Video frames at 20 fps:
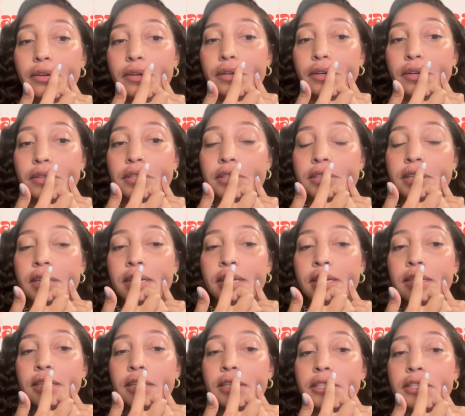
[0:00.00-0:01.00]
grows.
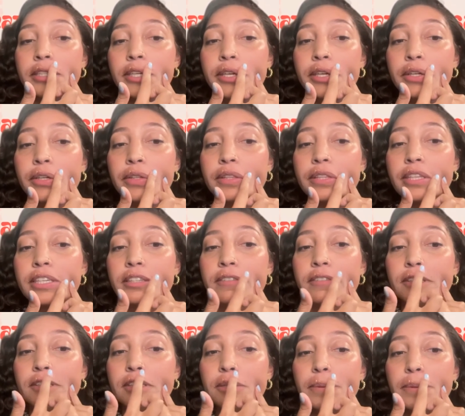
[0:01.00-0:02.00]
So this
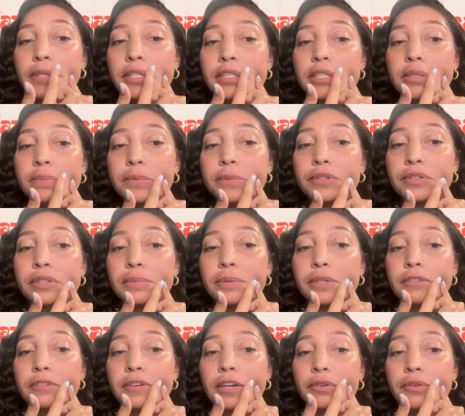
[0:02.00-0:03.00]
feels pretty smooth,
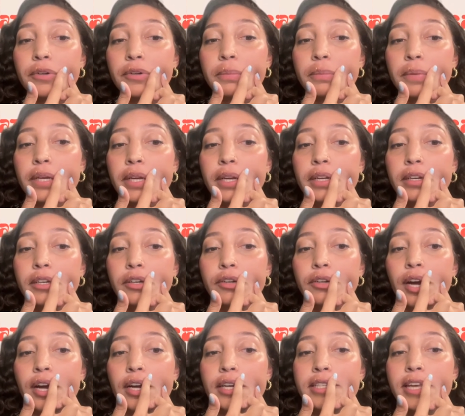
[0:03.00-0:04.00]
but if I run my hand
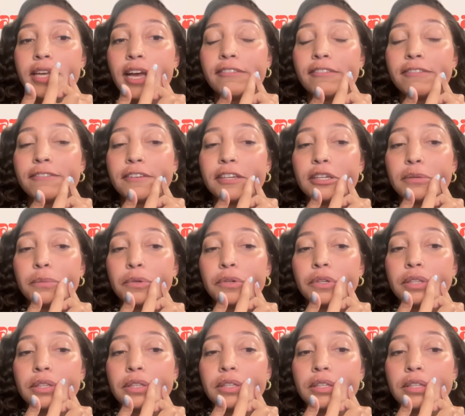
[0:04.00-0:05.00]
across, I feel
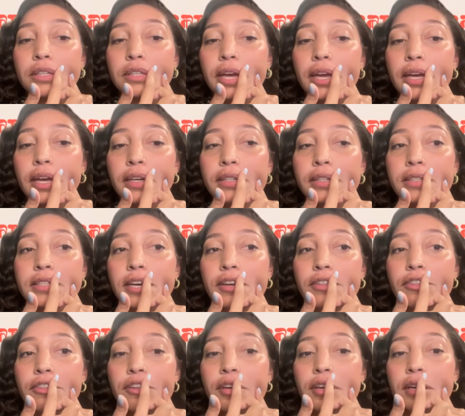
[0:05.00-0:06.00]
more little hairs
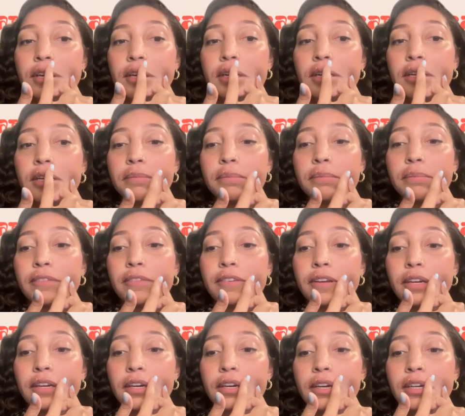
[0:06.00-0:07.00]
touching my
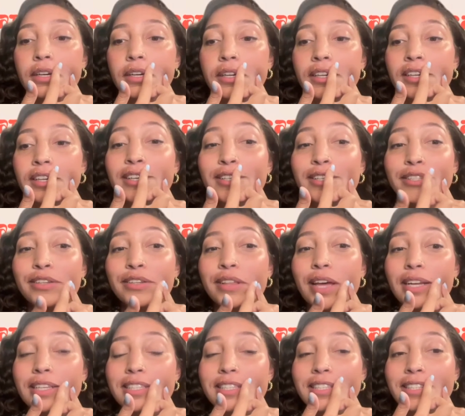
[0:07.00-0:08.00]
finger. So
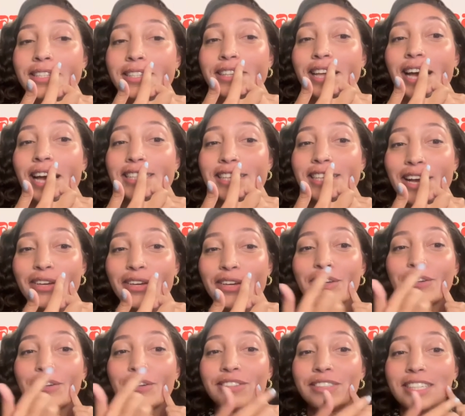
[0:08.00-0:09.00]
that's how
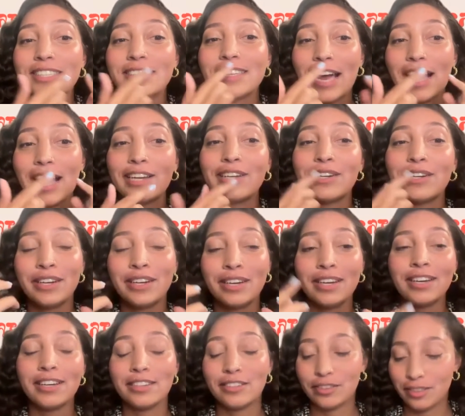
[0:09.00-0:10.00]
you decide
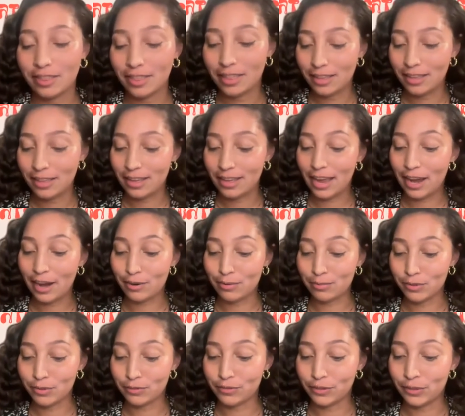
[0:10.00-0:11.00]
the hair
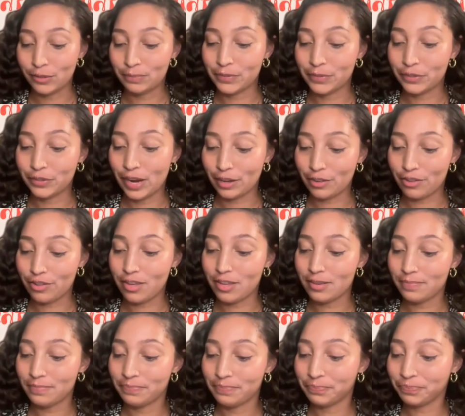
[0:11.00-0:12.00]
removal
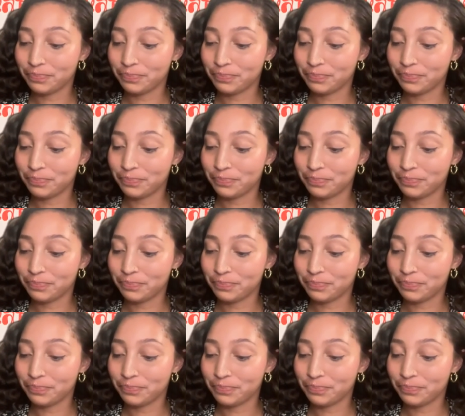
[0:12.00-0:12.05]
direction.